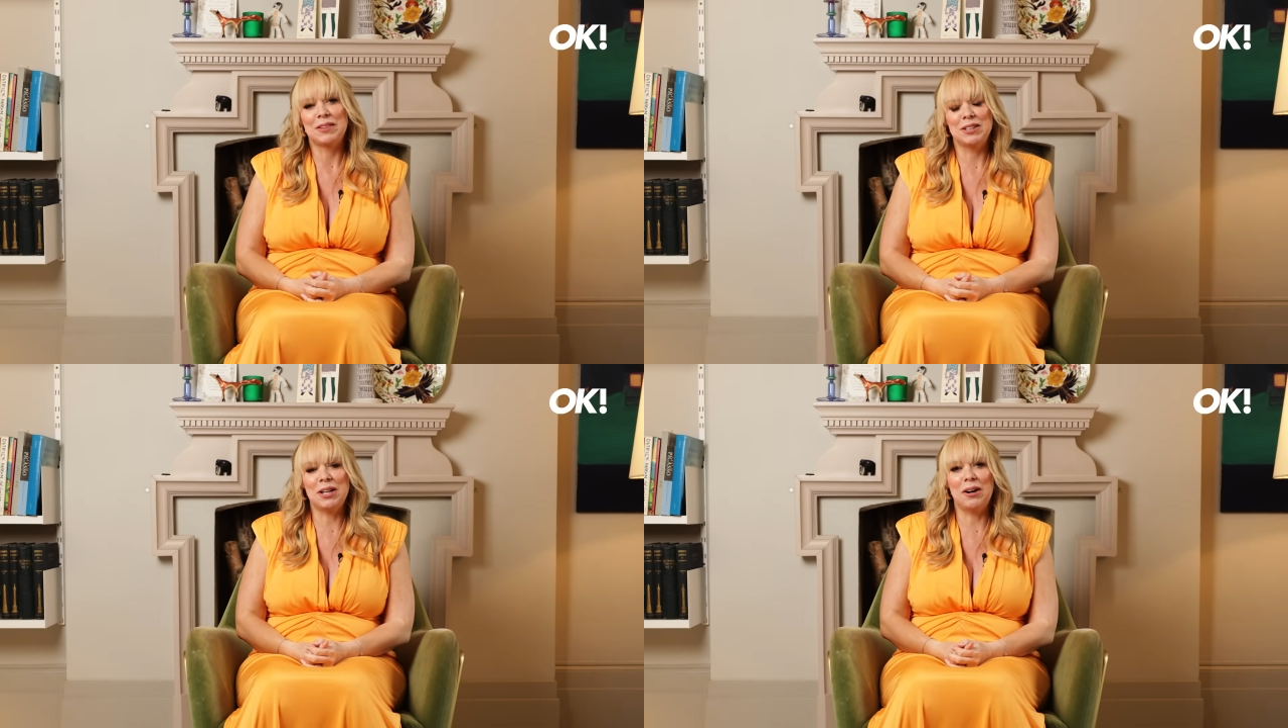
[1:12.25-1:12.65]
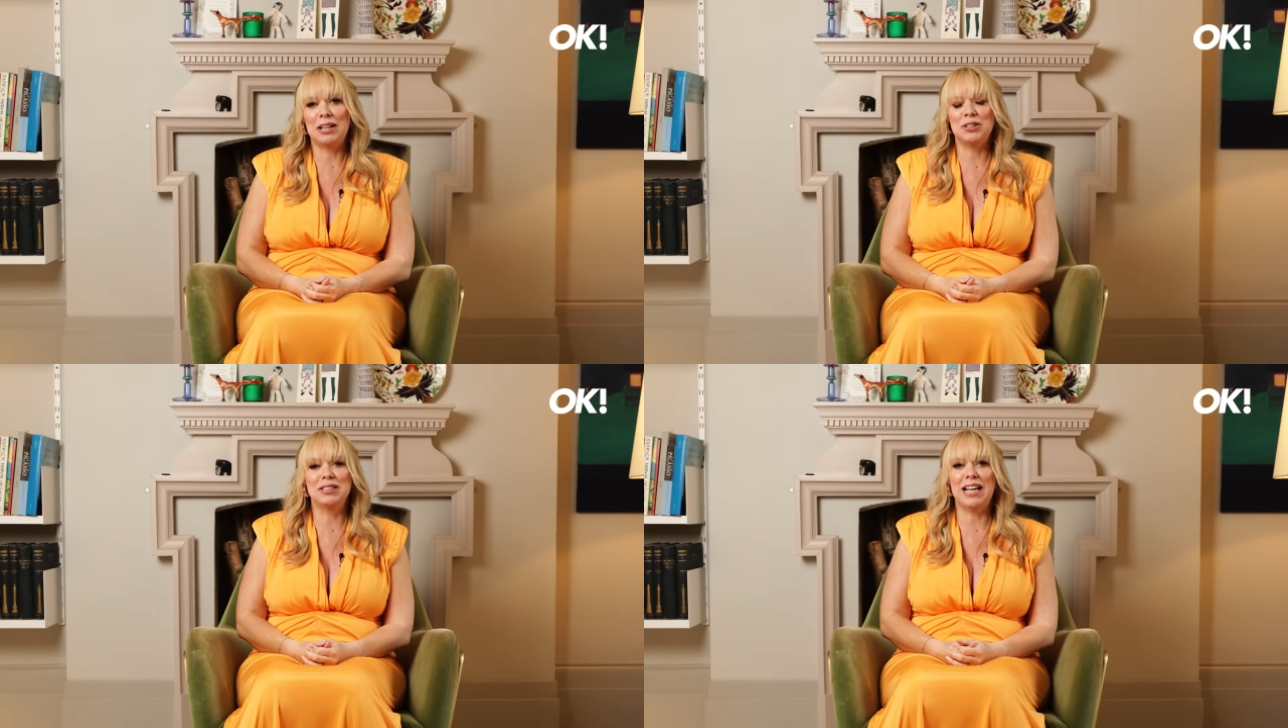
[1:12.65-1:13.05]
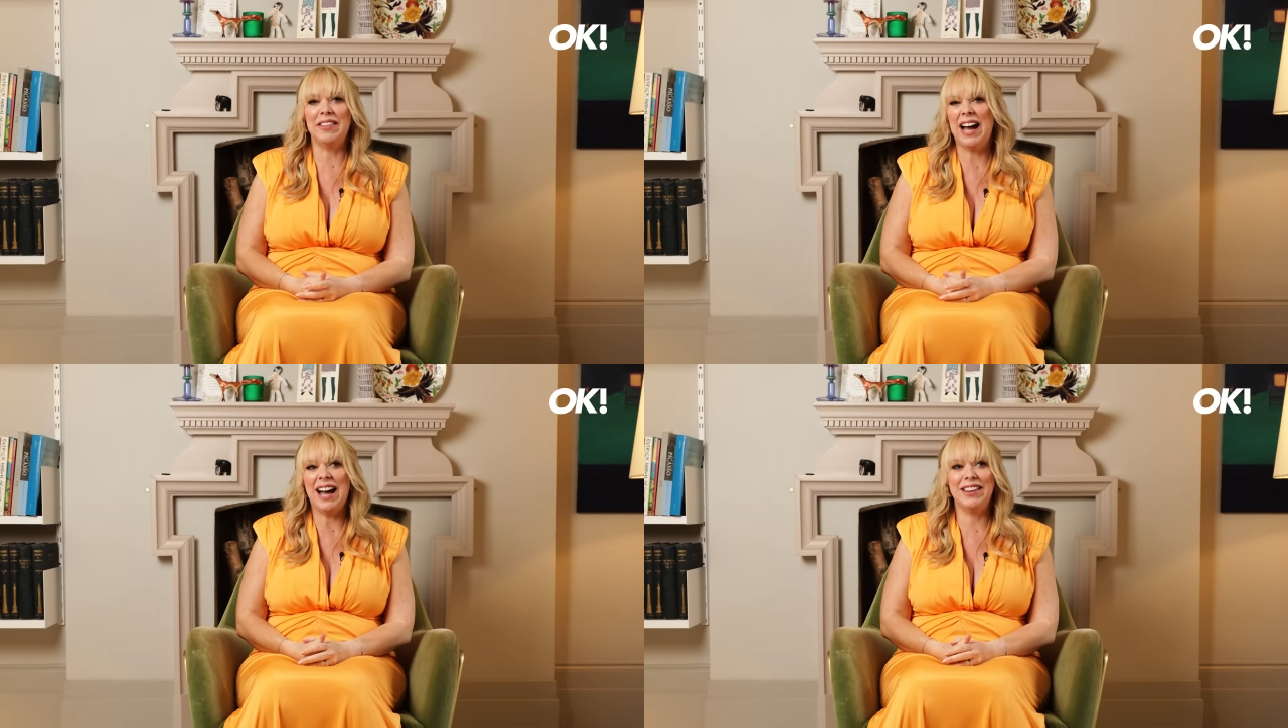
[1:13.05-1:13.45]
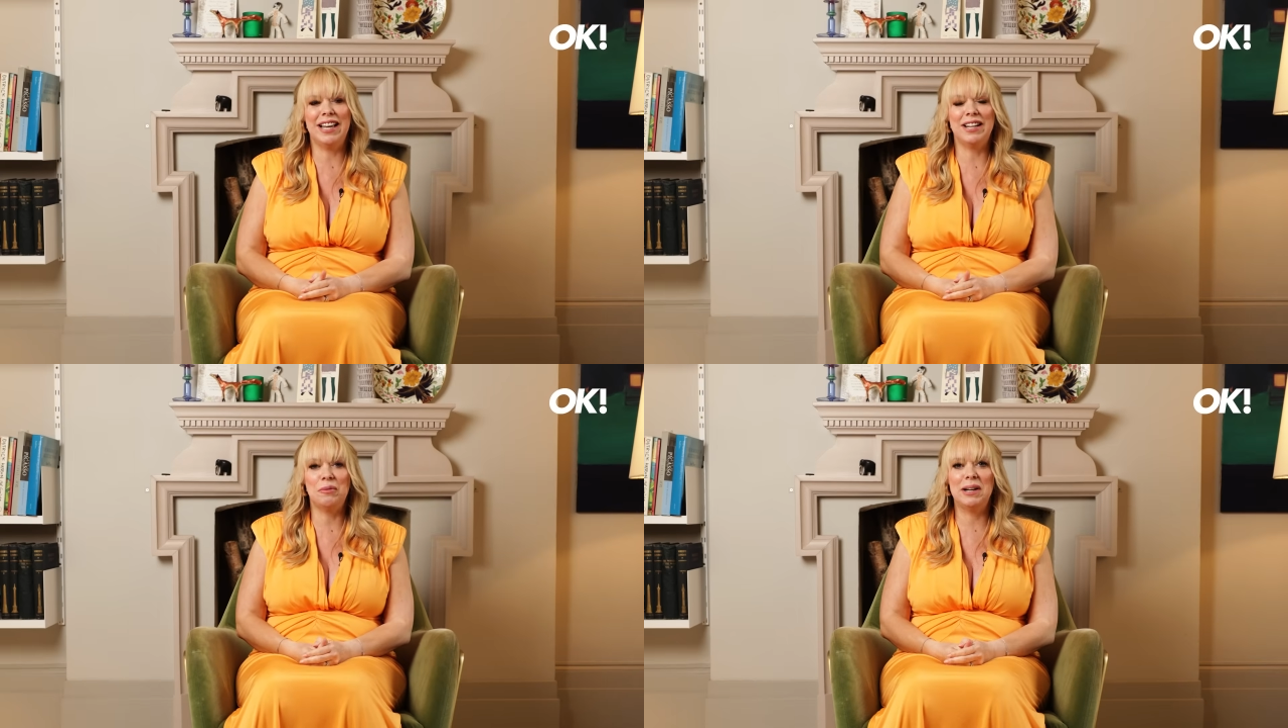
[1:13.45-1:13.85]
So I just sent that and
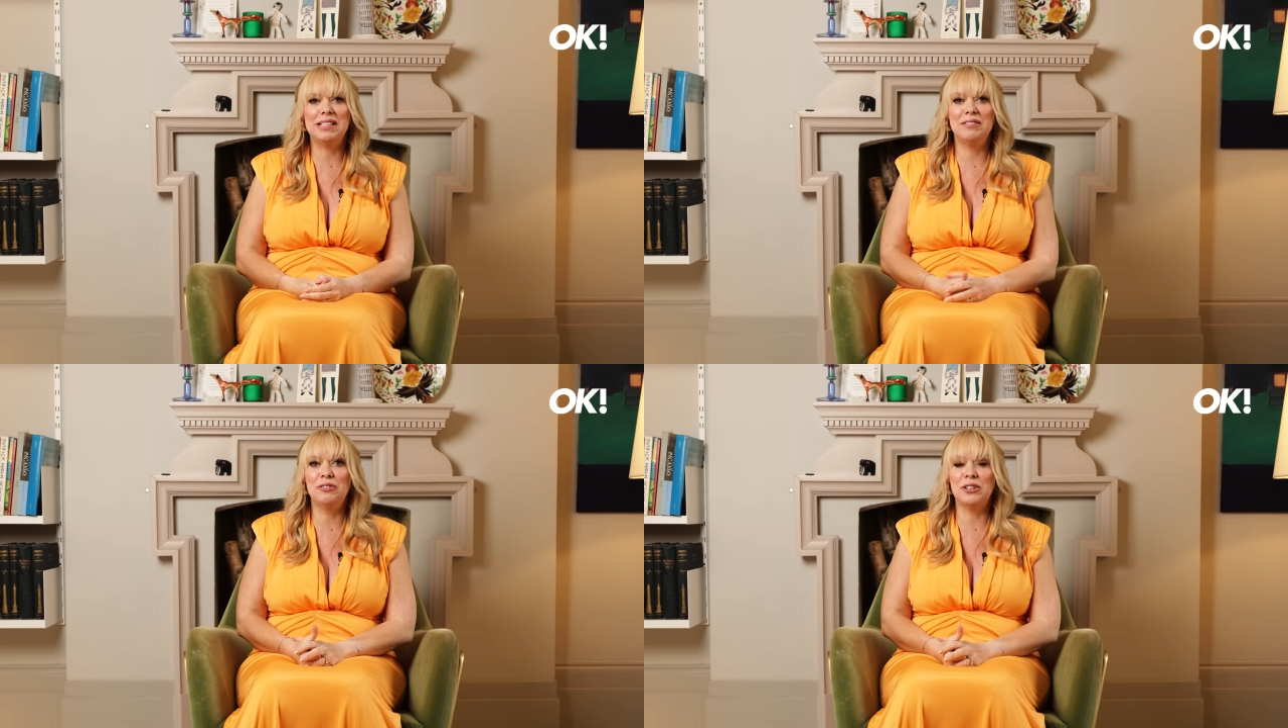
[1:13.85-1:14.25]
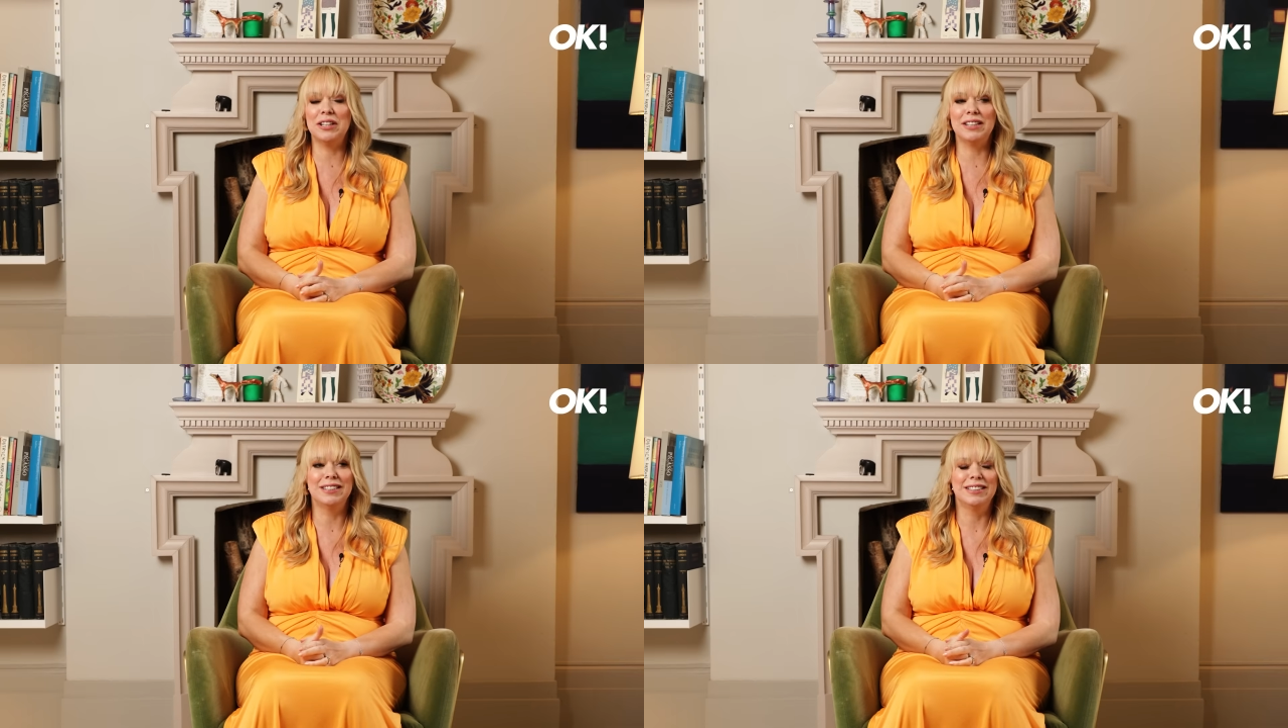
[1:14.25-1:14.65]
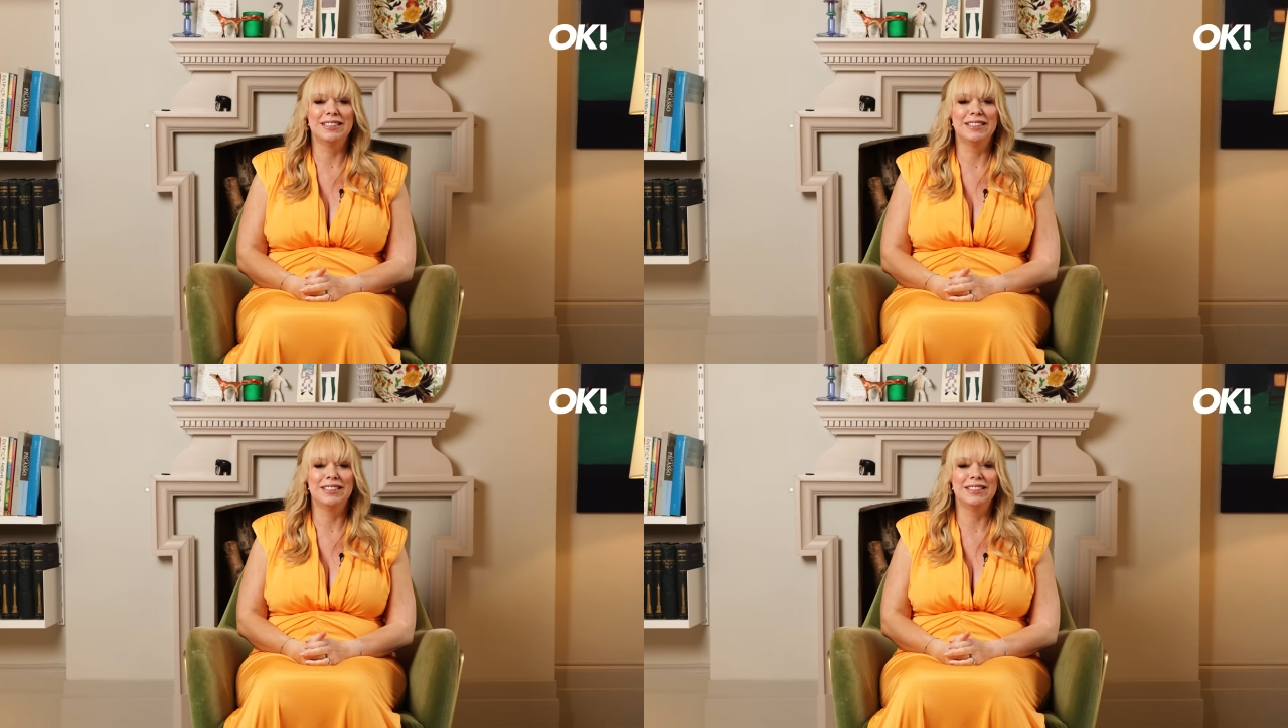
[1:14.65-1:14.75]
then waited for the